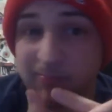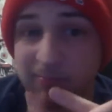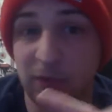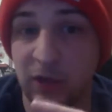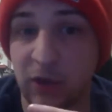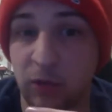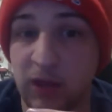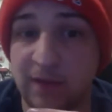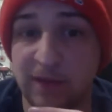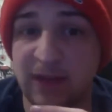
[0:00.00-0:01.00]
we
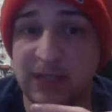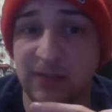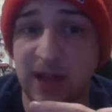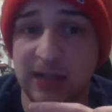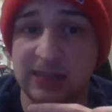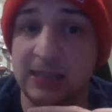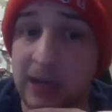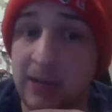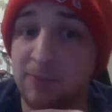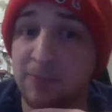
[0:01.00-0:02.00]
have to face facts.
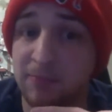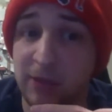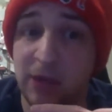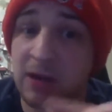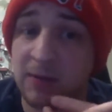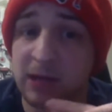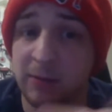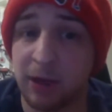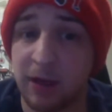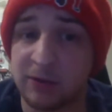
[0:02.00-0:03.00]
They're going to be in the
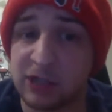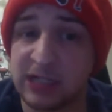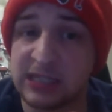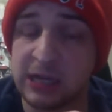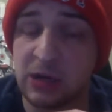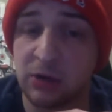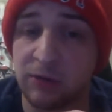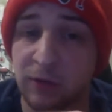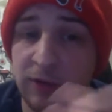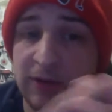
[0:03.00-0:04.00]
playoff chase here
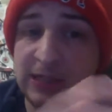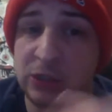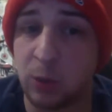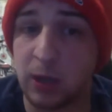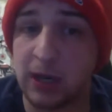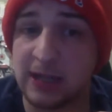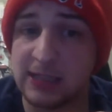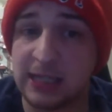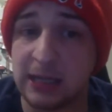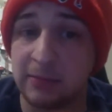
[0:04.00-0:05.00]
for the rest of 2019.